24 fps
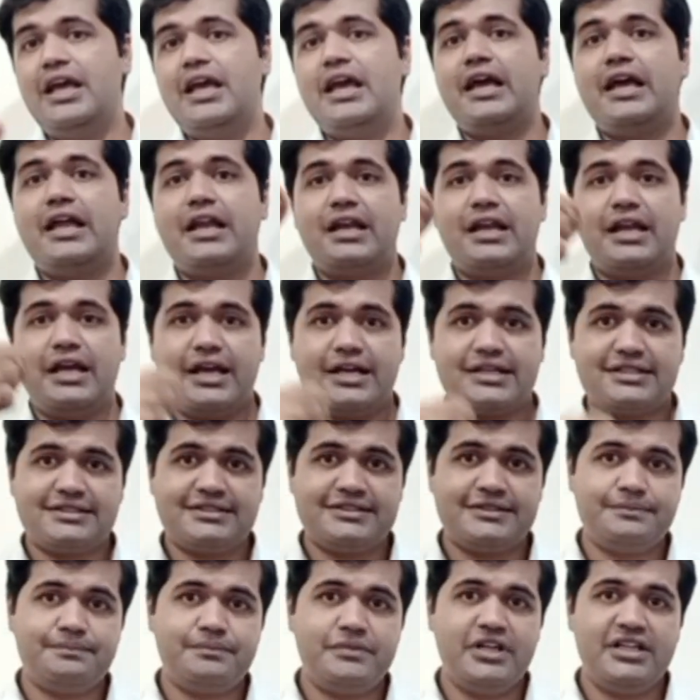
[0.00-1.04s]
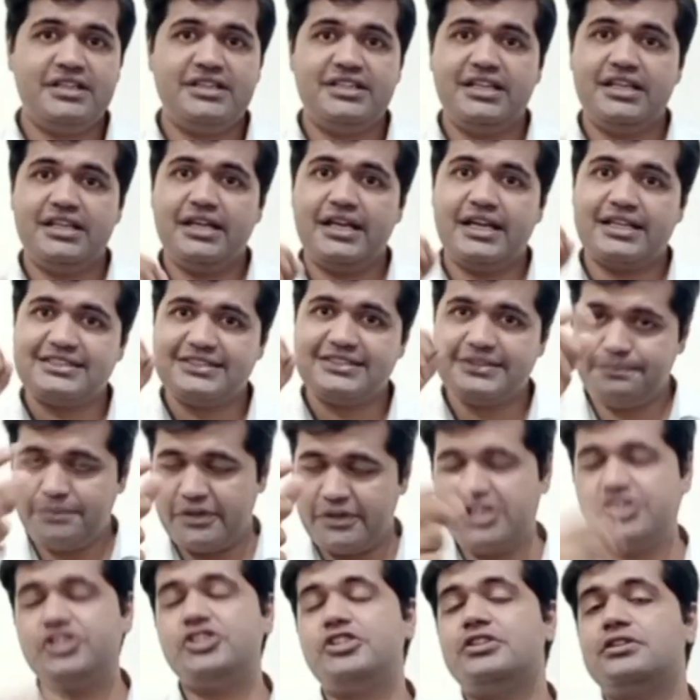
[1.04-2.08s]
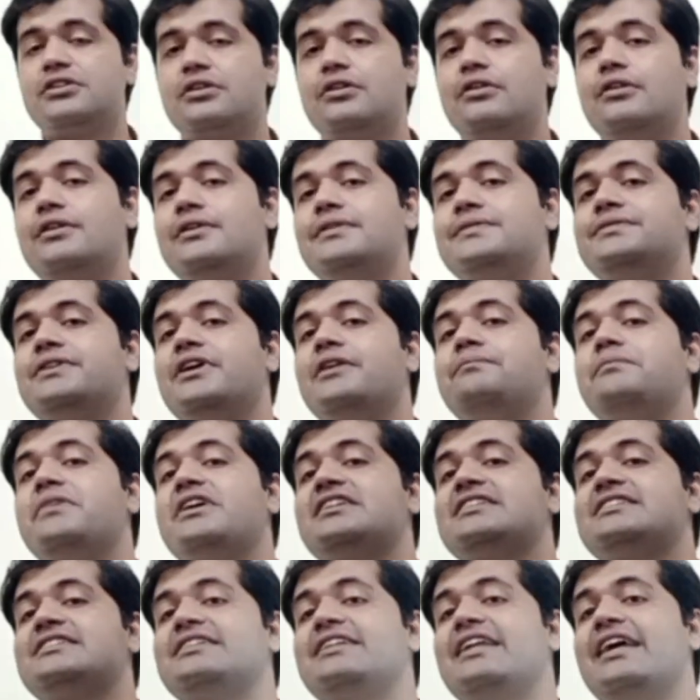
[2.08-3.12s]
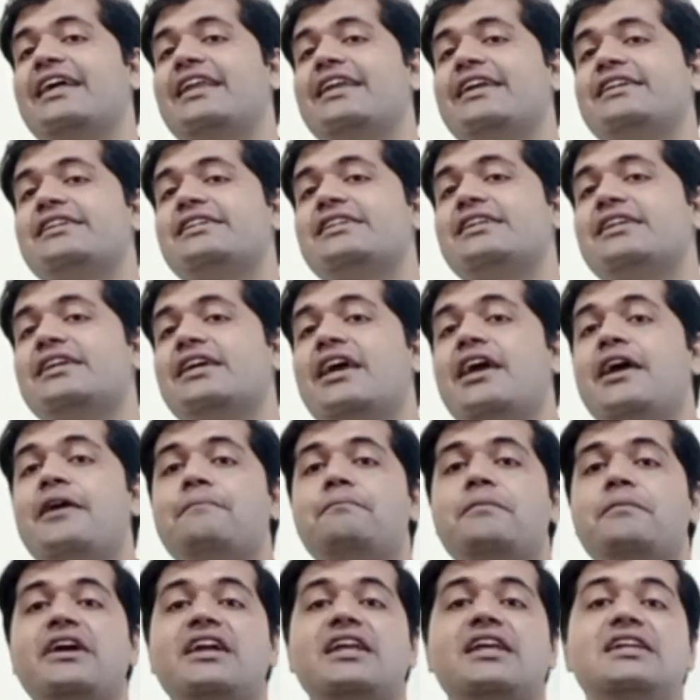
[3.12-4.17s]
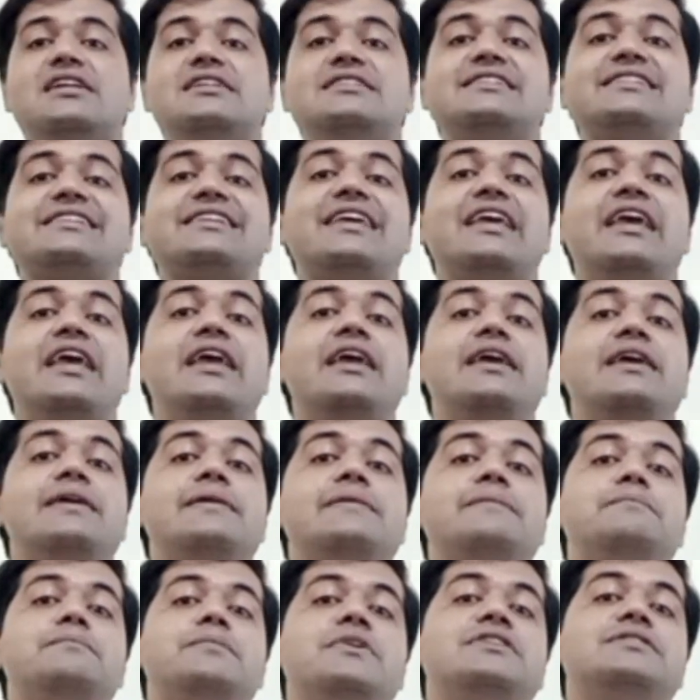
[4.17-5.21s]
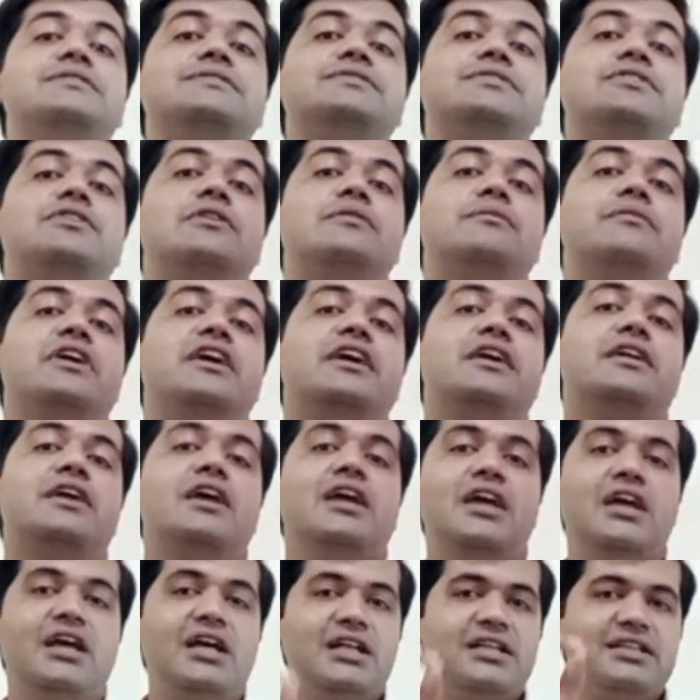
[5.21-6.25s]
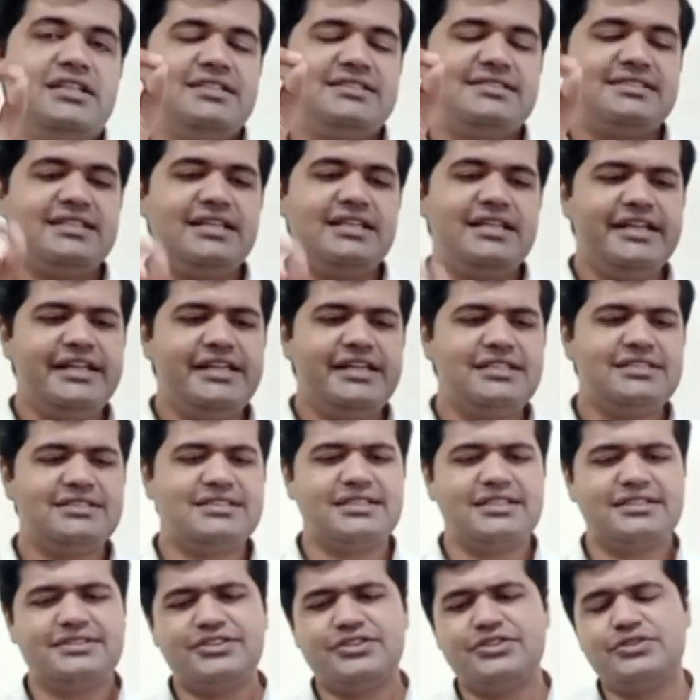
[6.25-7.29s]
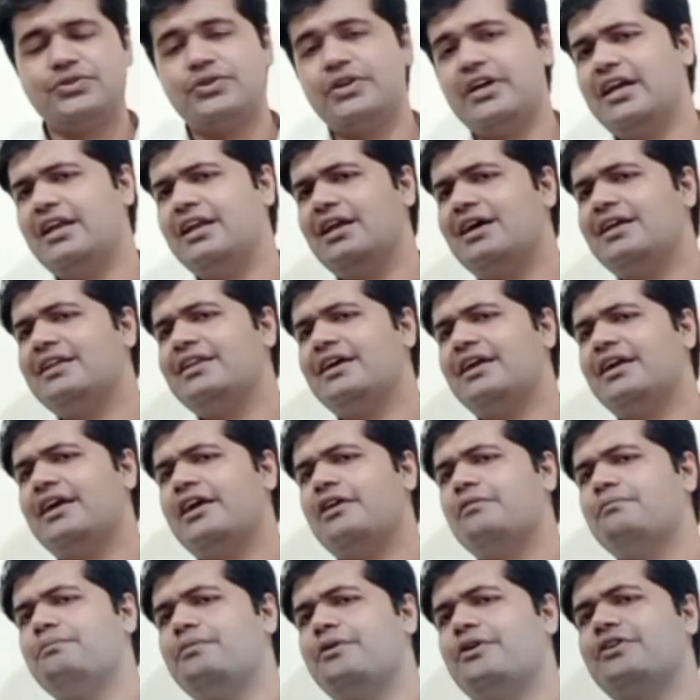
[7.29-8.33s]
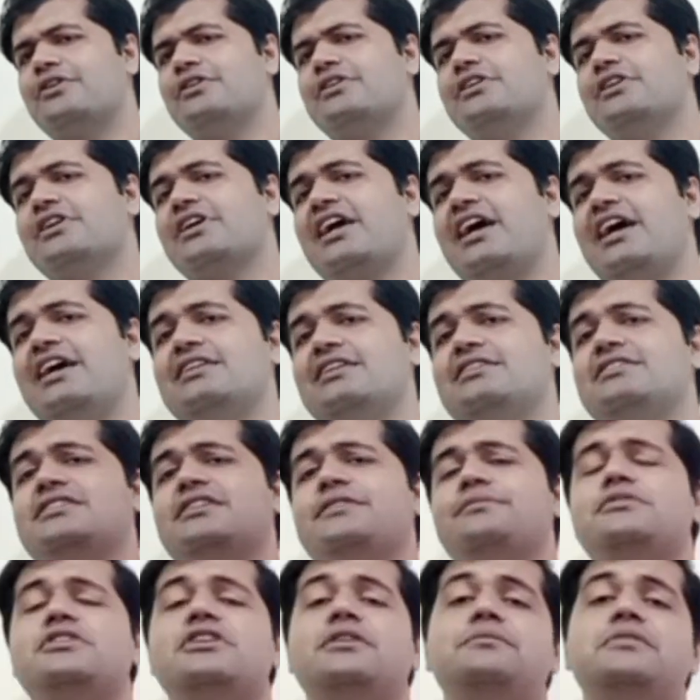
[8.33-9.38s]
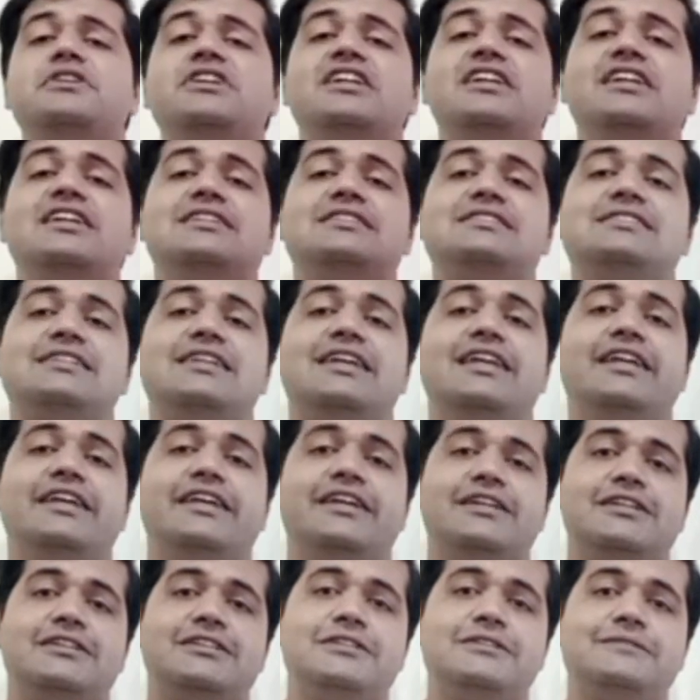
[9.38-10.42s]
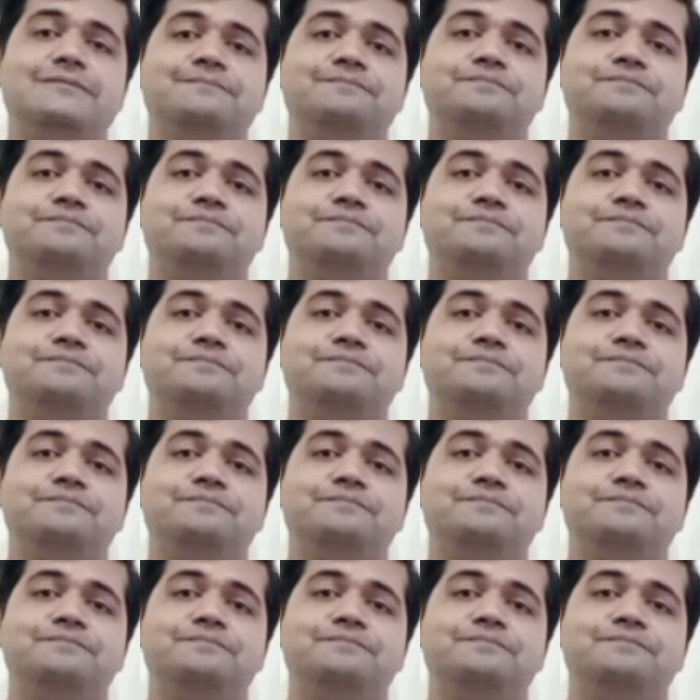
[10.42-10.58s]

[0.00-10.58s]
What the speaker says: the expression of a personality, but an escape from it. This leads us to another important concept of T.S. Eliot,